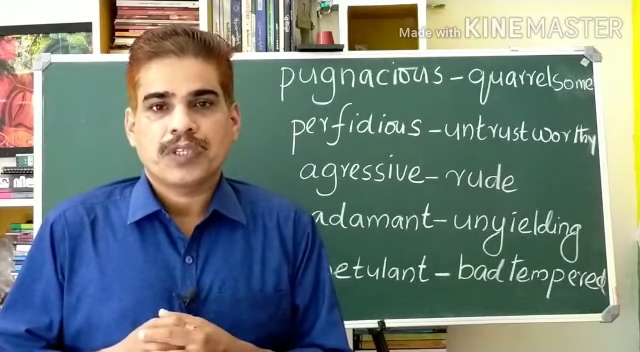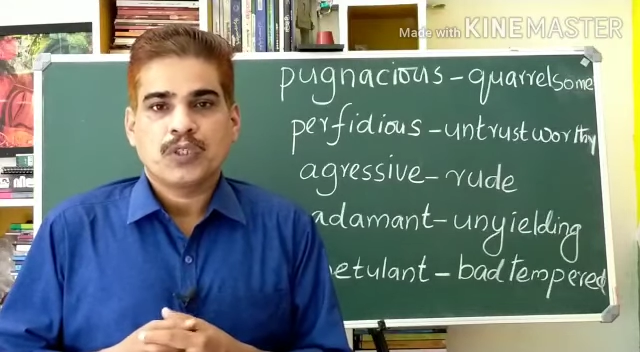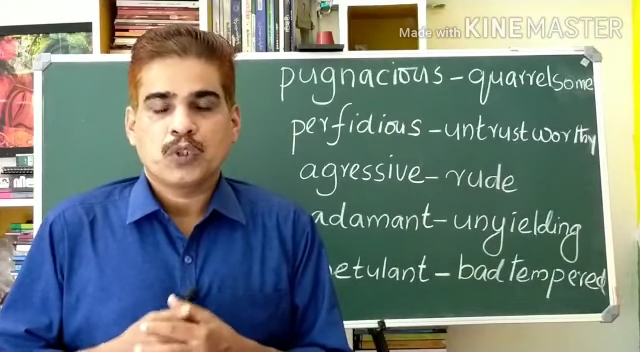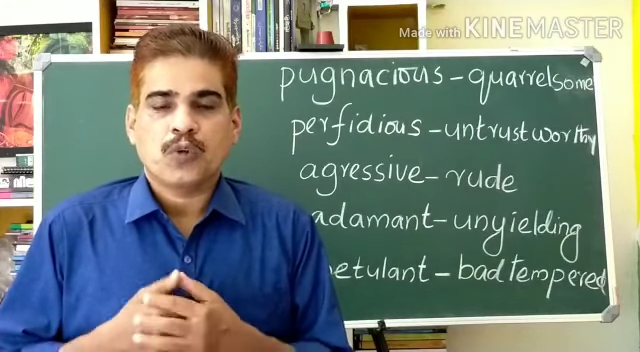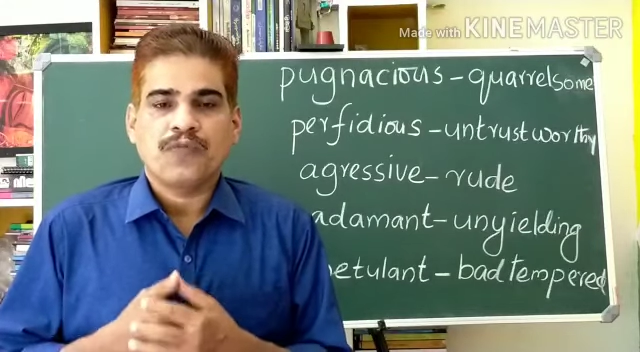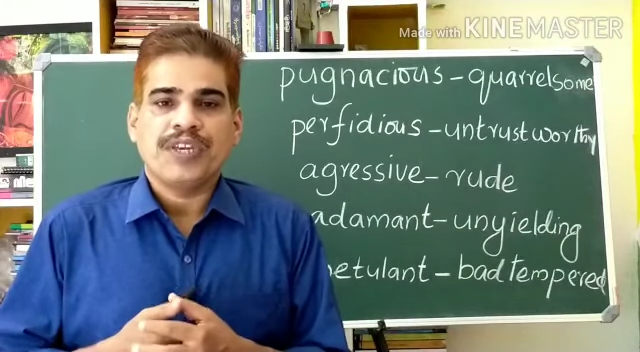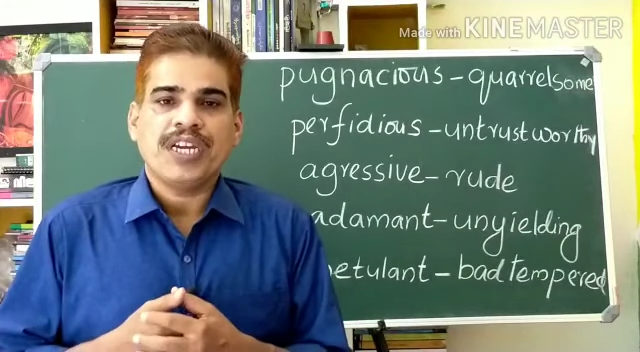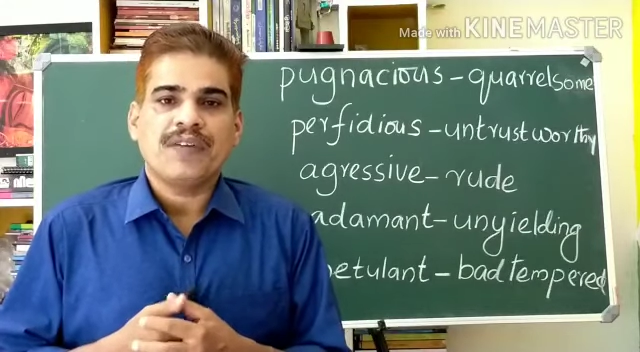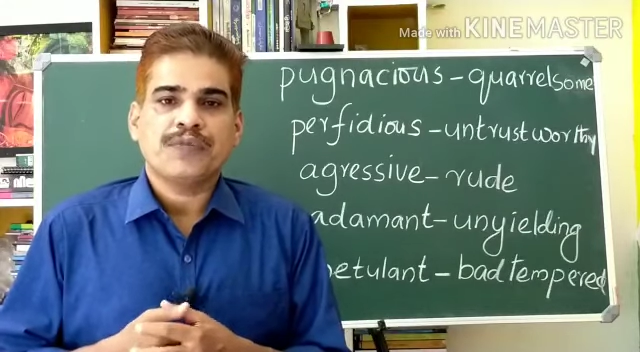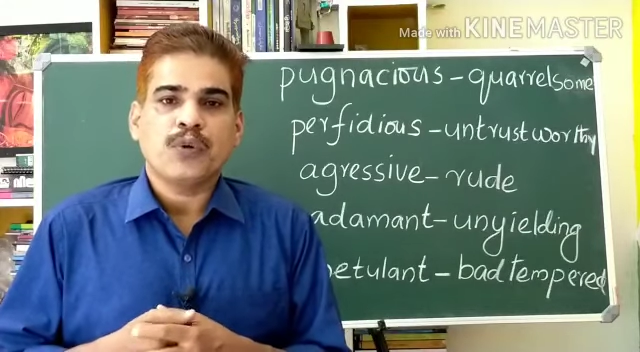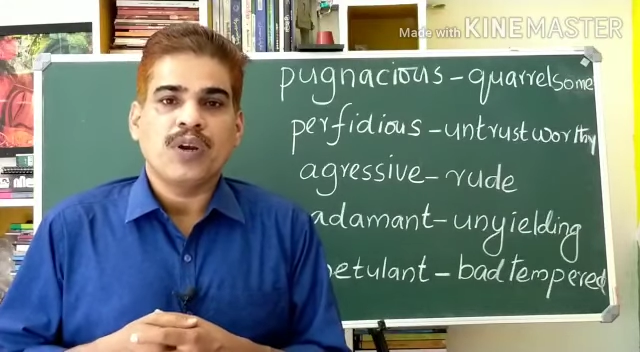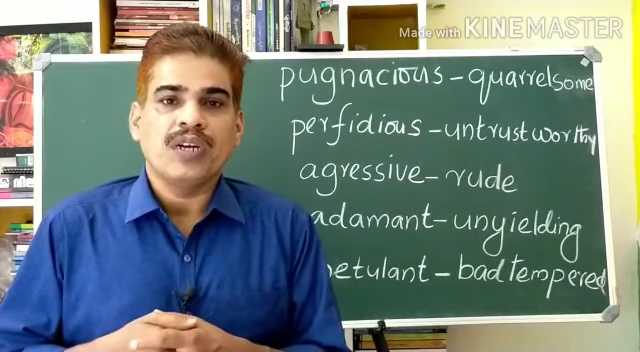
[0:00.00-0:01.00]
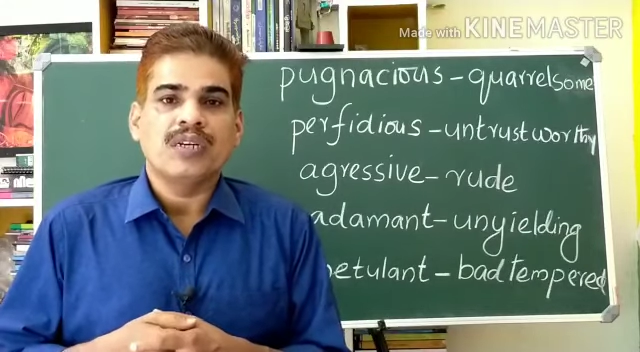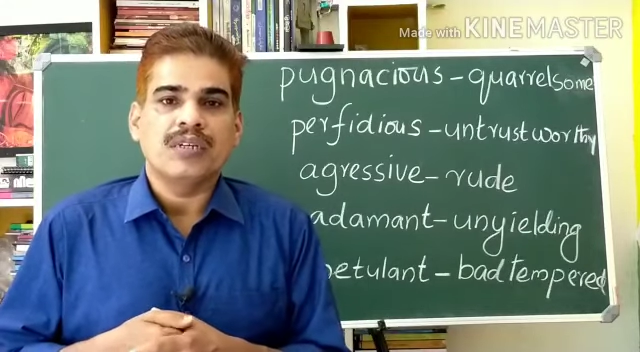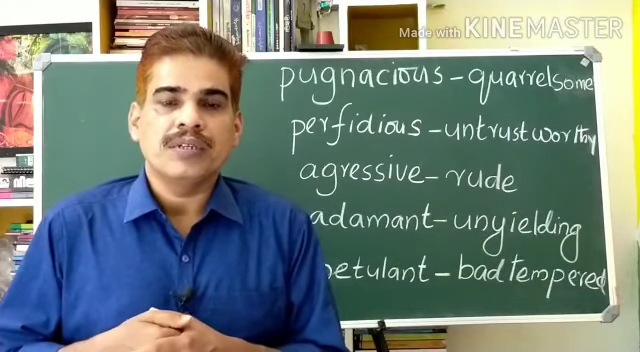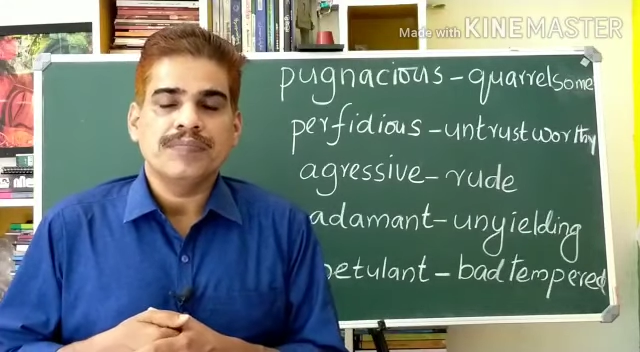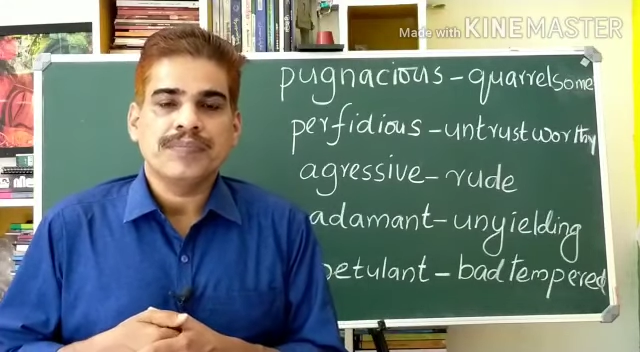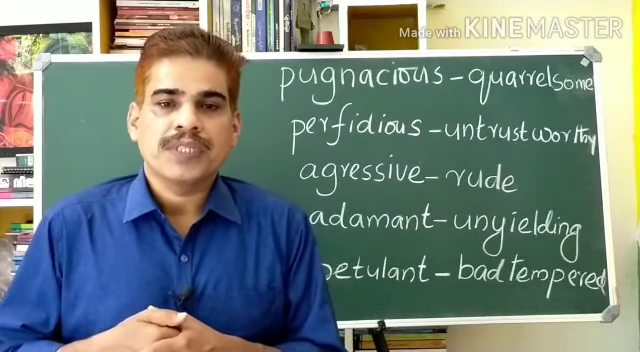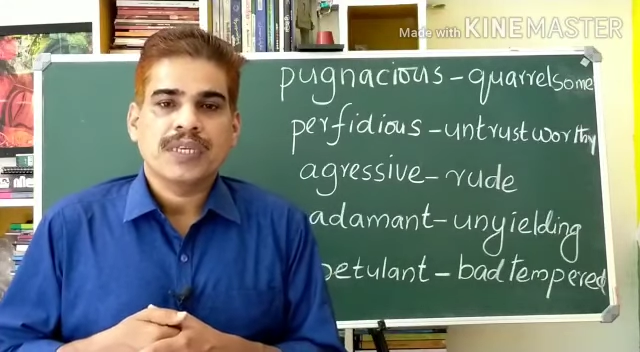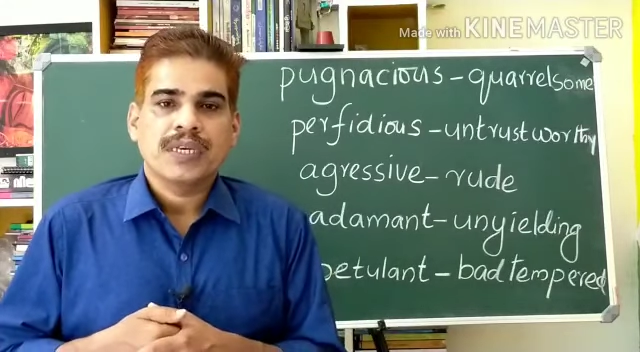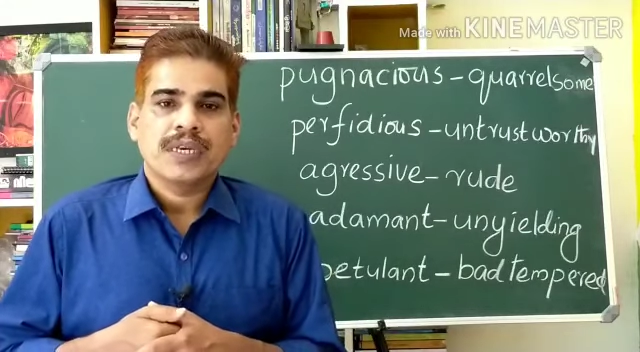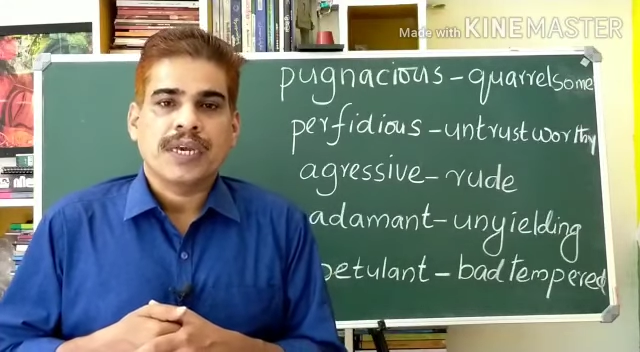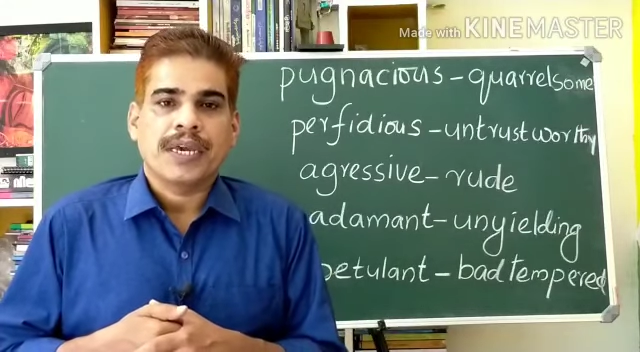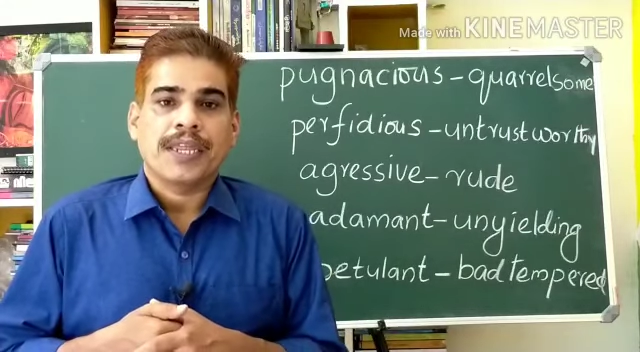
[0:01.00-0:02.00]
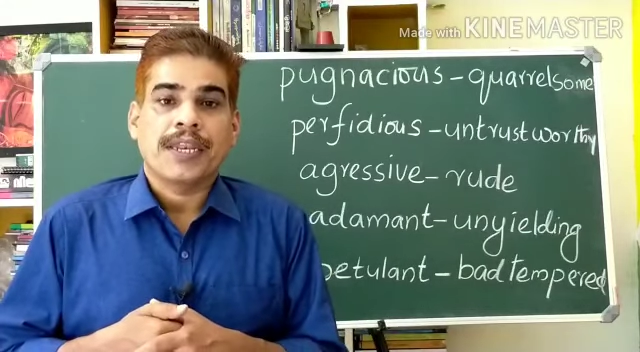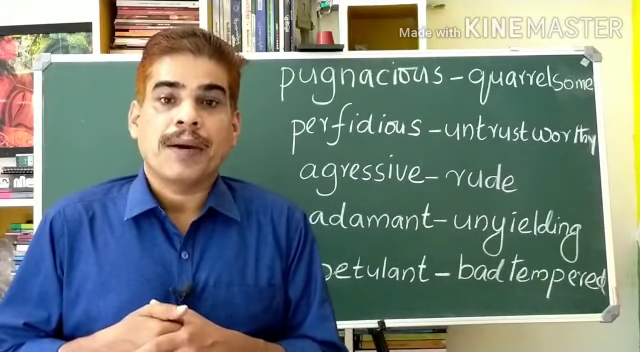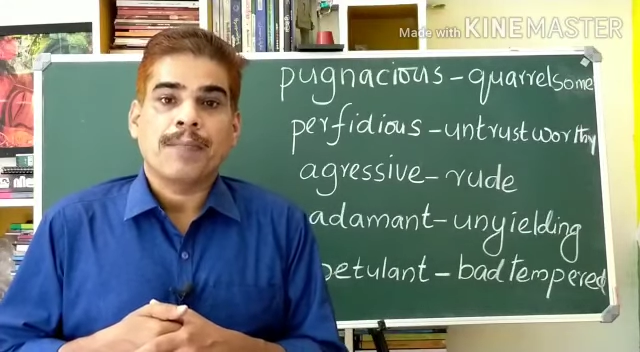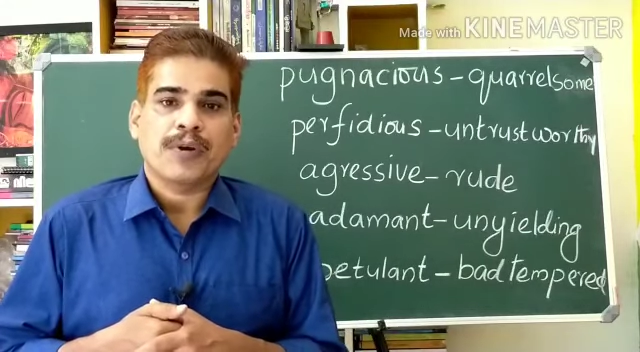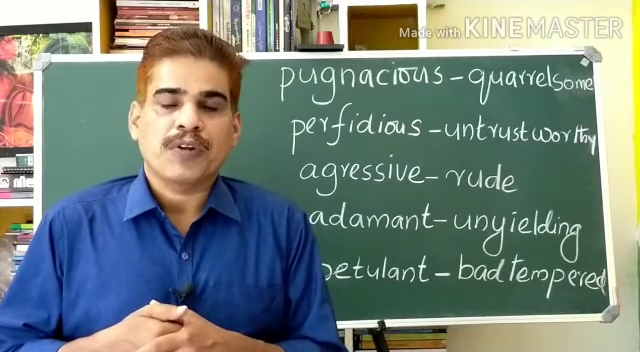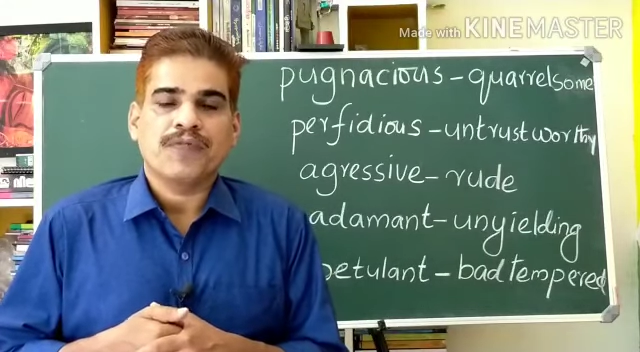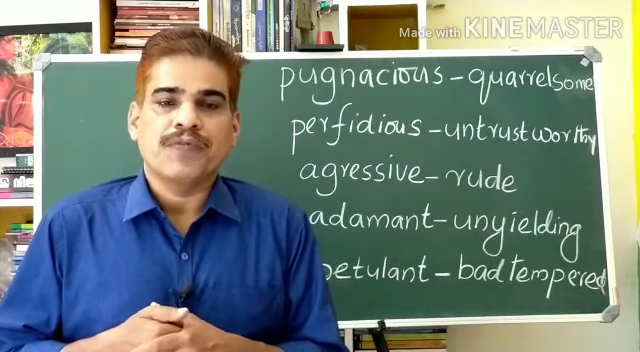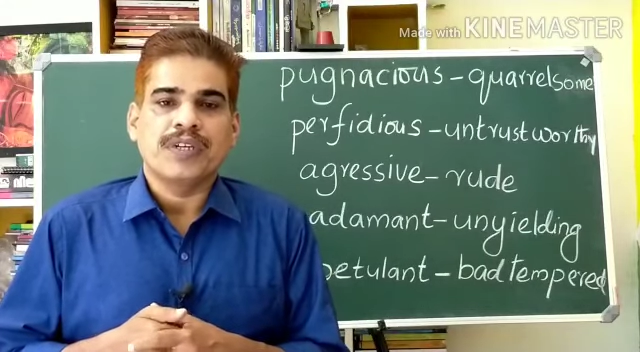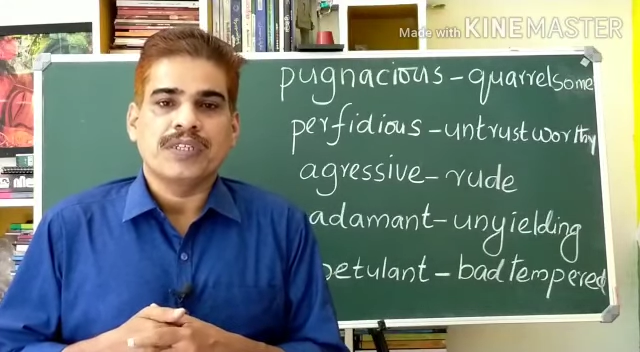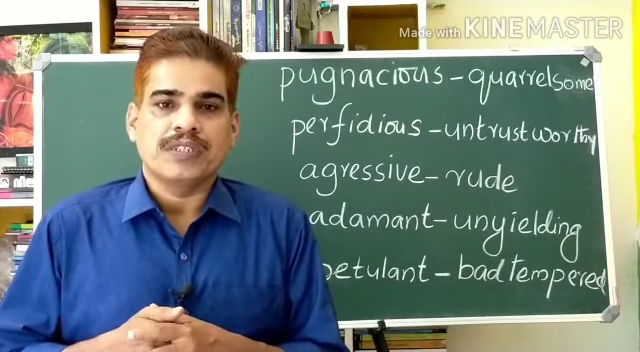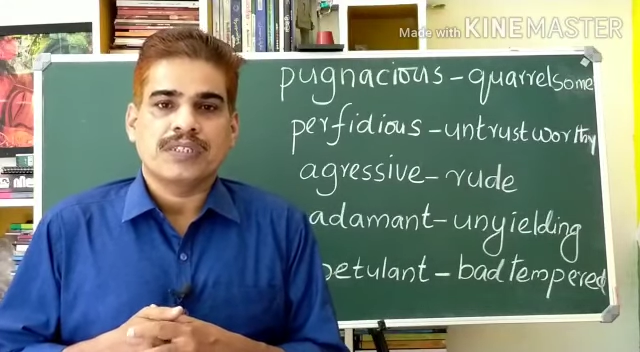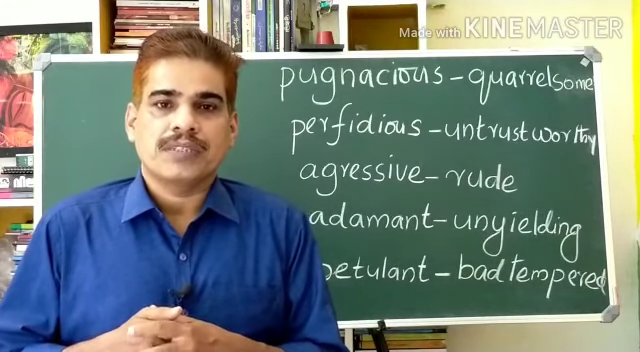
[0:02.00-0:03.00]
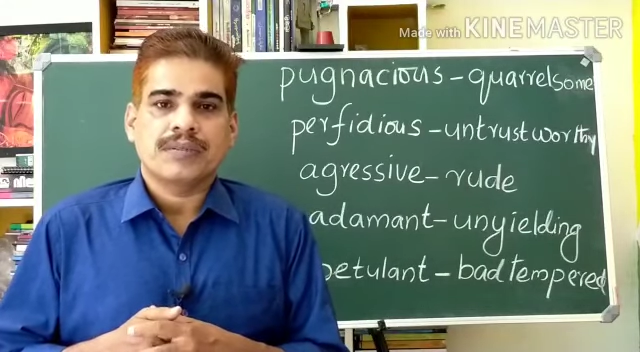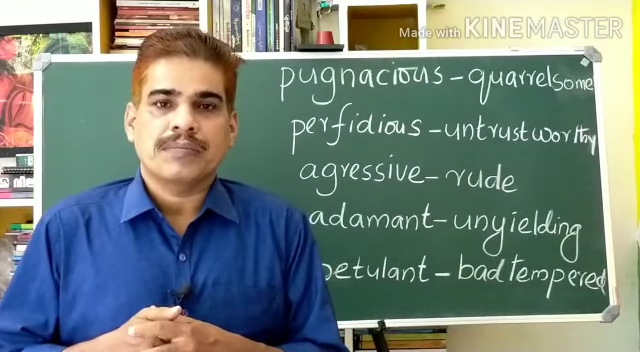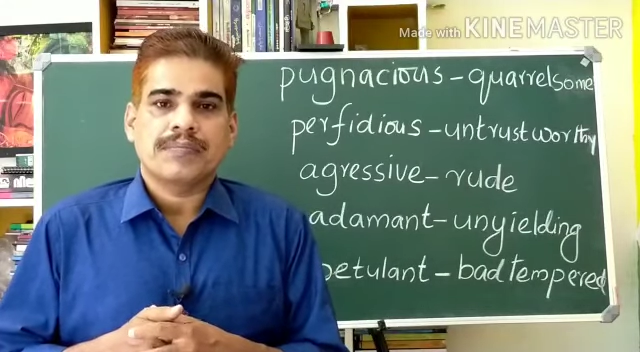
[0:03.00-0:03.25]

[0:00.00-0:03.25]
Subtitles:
So we have to learn a number of words,